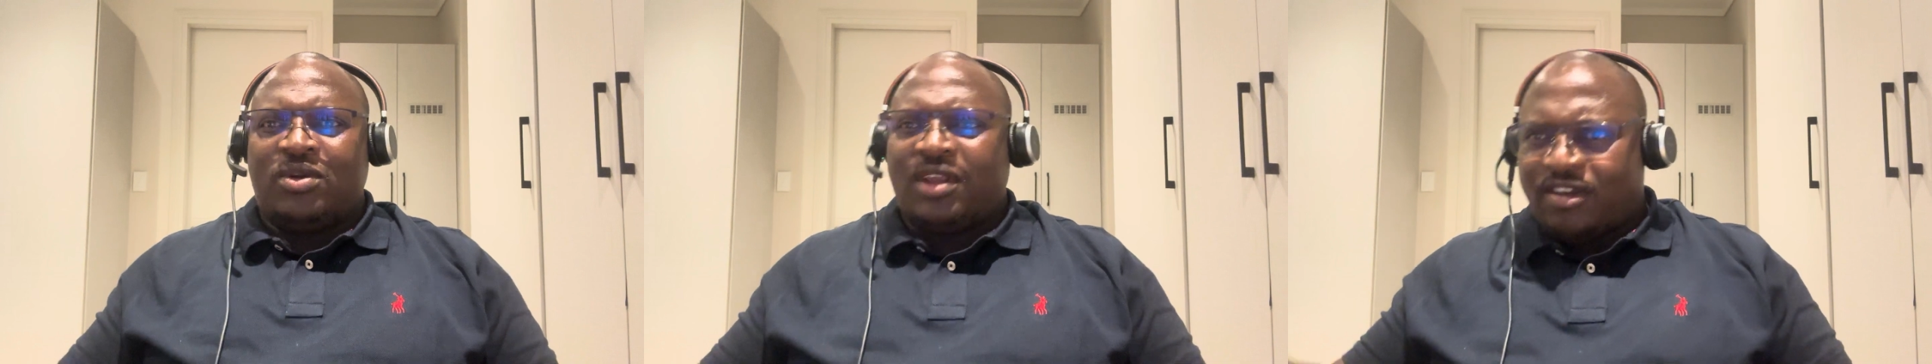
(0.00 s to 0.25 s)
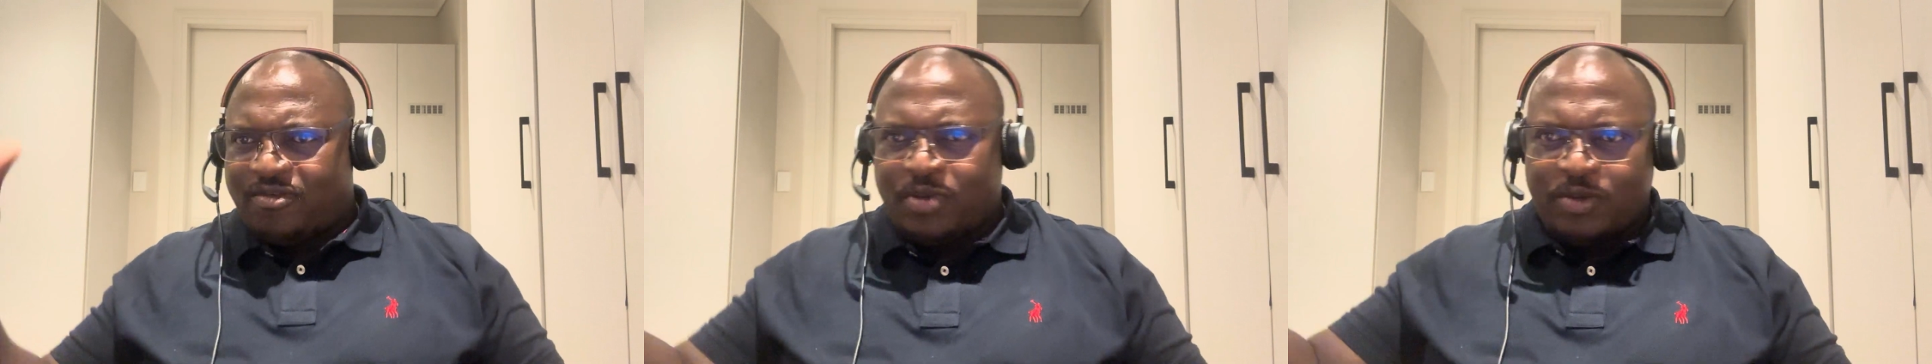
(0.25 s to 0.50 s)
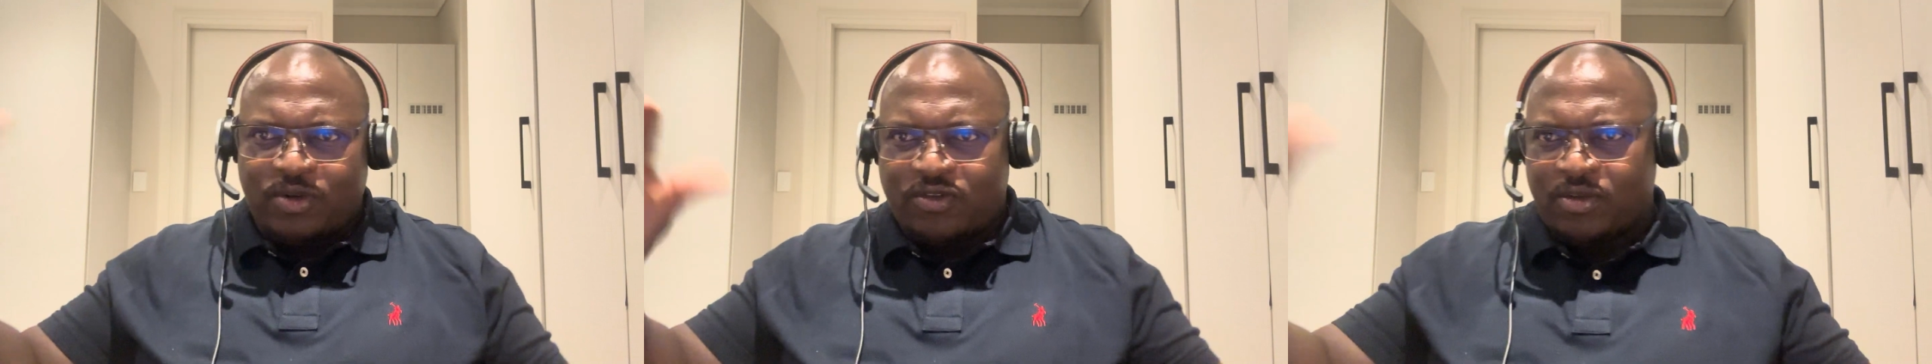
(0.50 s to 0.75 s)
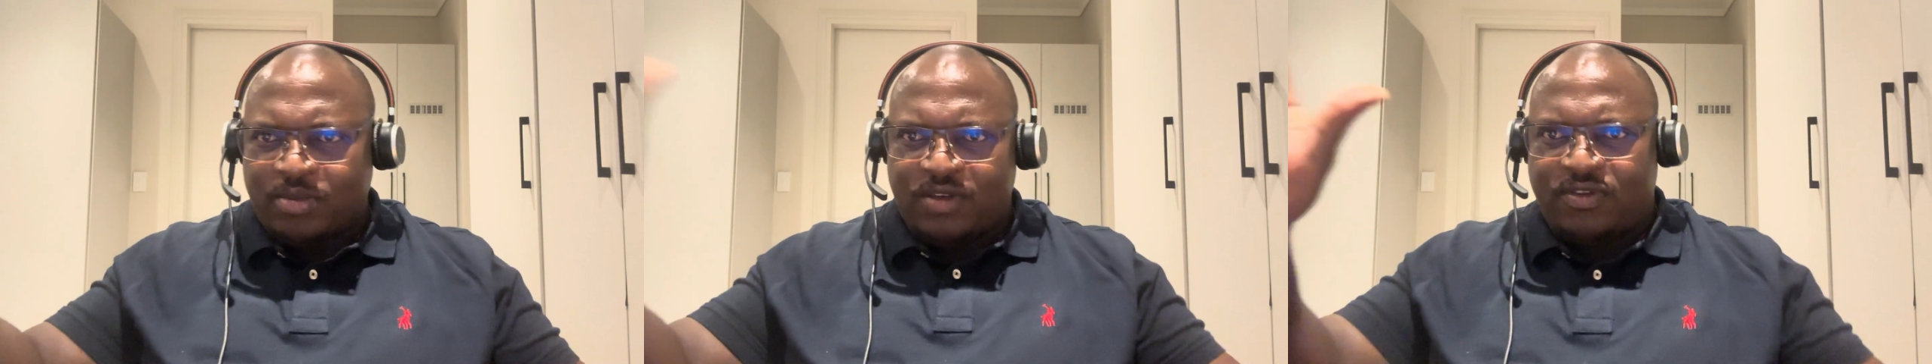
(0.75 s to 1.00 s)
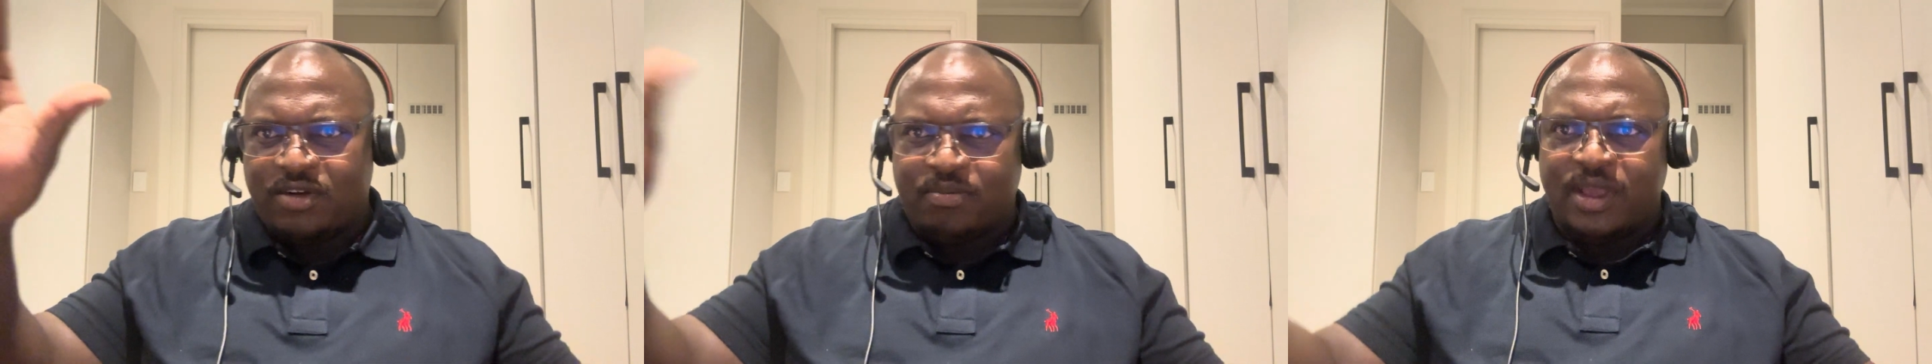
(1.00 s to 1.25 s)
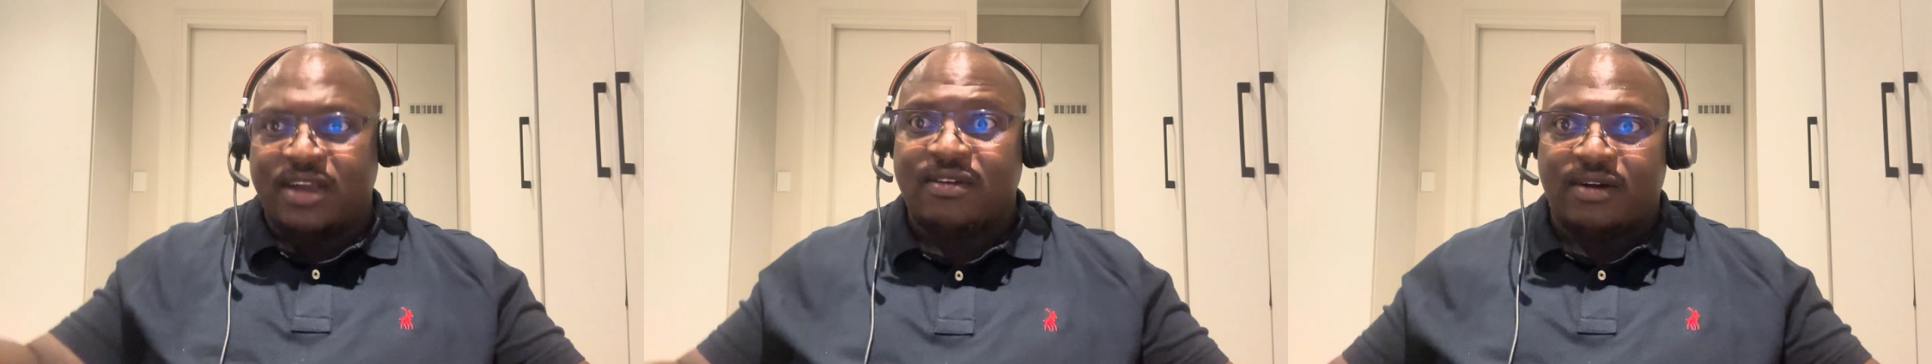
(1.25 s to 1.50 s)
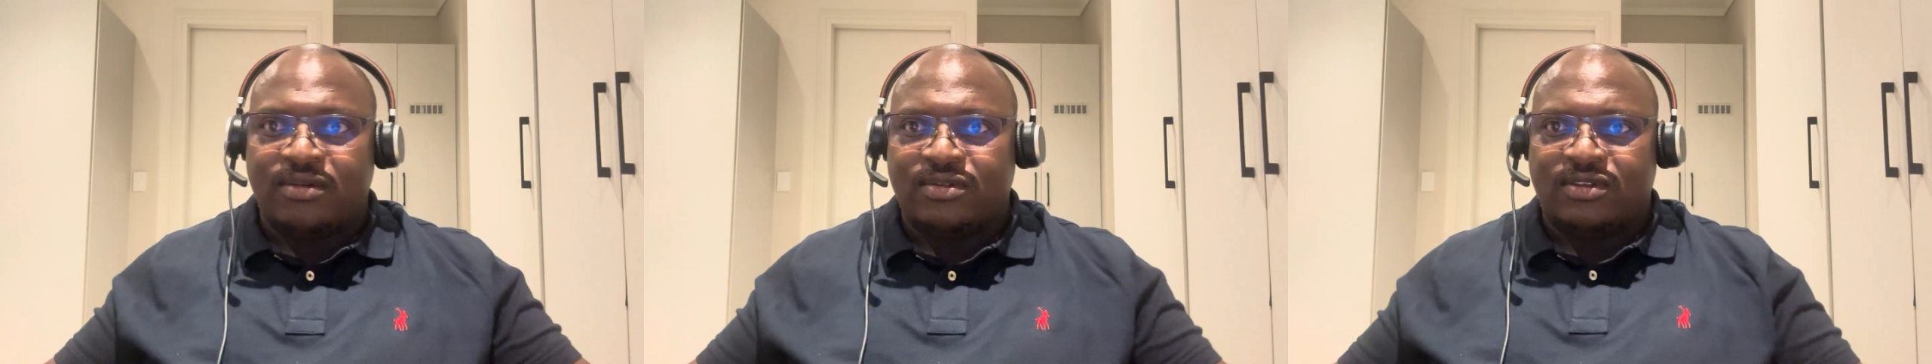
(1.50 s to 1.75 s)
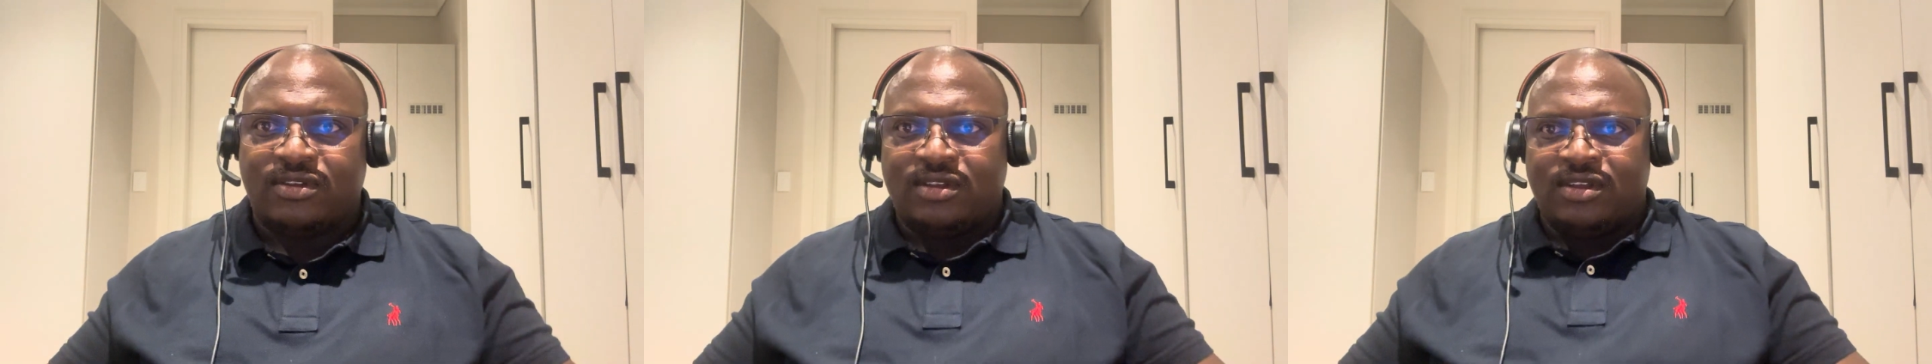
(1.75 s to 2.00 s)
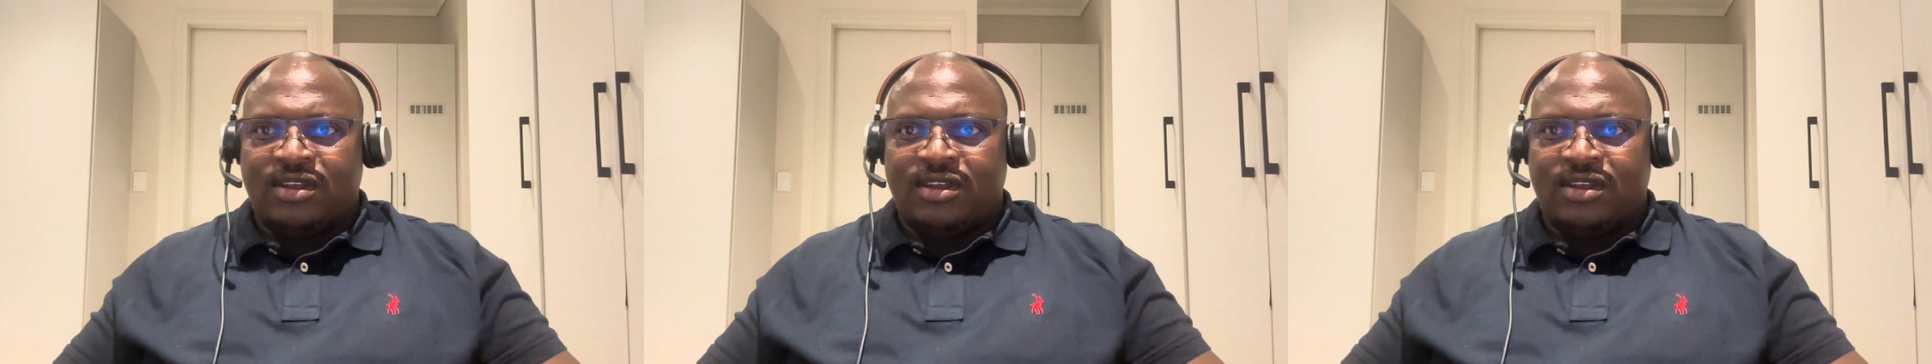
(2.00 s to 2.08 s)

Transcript: would have people from different backgrounds.